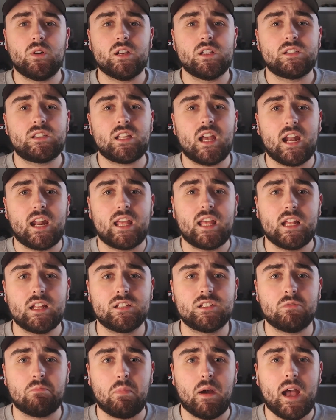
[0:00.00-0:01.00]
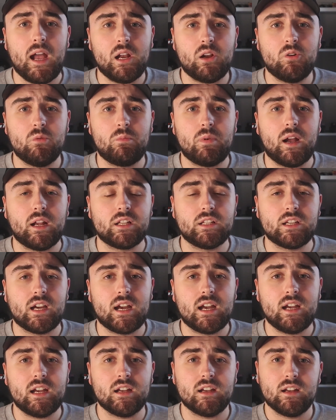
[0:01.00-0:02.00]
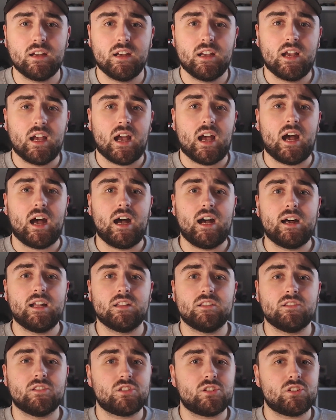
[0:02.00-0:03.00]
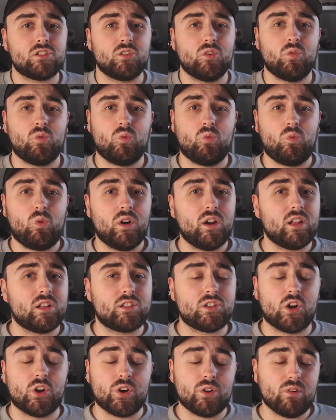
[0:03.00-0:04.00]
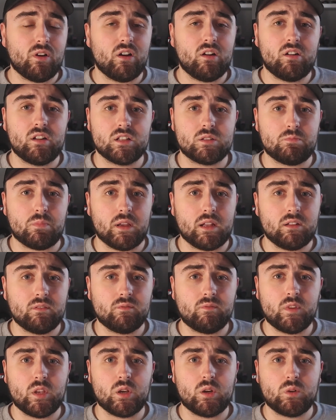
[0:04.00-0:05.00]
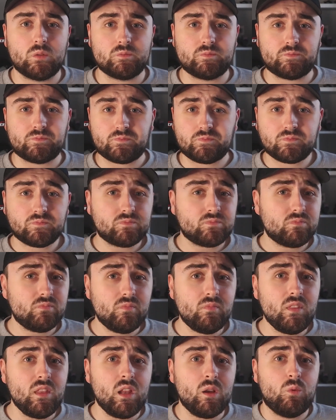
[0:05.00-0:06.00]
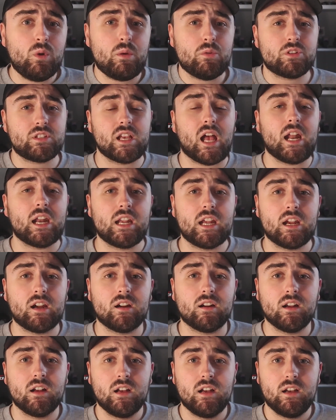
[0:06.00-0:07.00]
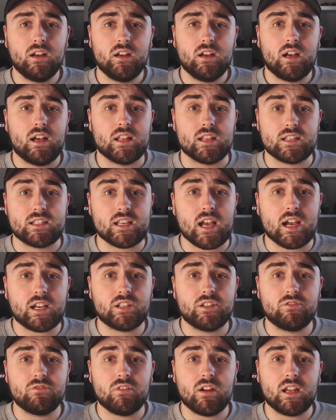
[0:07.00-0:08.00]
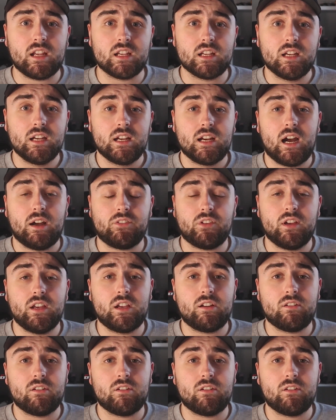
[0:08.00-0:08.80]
is dedicated to Pecco Bagnaia and what a turnaround it's been. You know, we were sat here at the Sachsenring after he